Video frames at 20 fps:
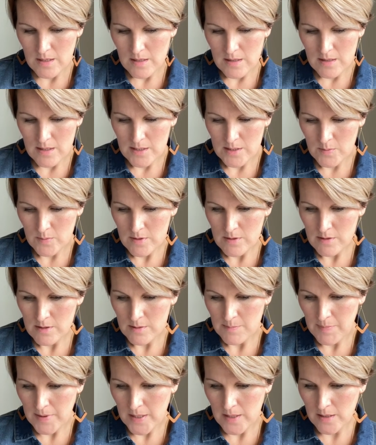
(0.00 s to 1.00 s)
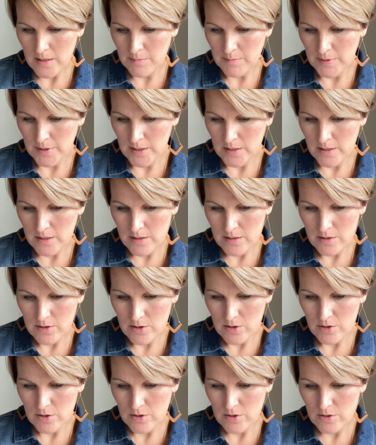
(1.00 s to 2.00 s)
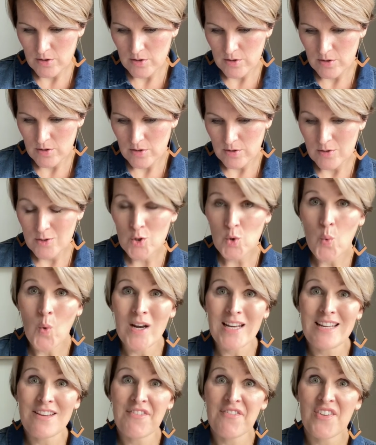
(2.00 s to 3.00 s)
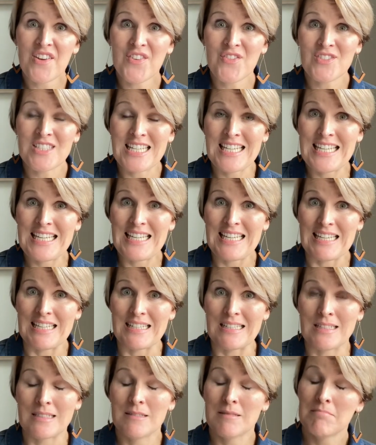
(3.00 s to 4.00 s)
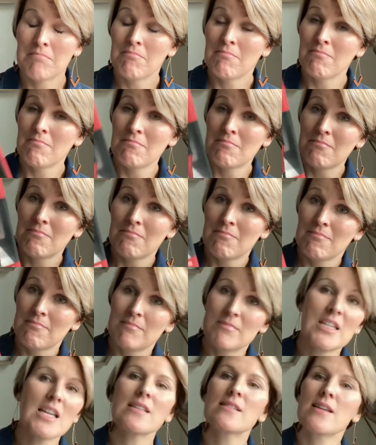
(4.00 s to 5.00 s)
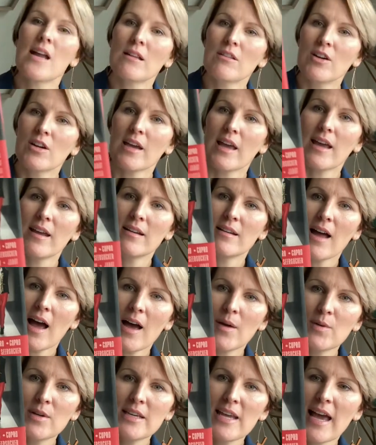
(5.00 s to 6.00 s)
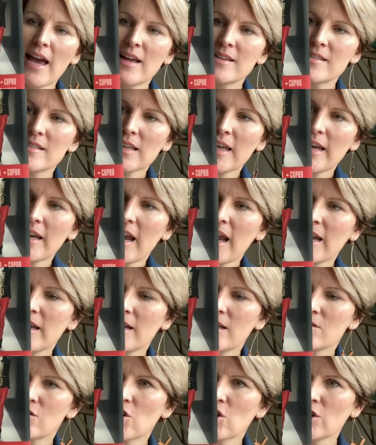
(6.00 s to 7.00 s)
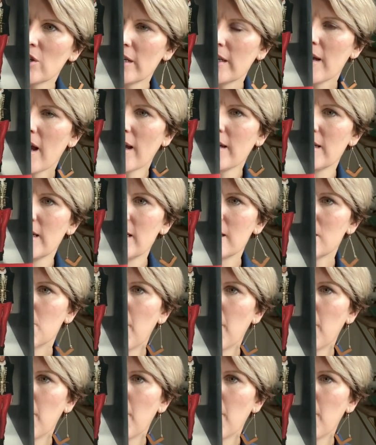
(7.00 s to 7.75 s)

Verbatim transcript: This was published 2015. Does not look it. I would guess late 80s, early 90s,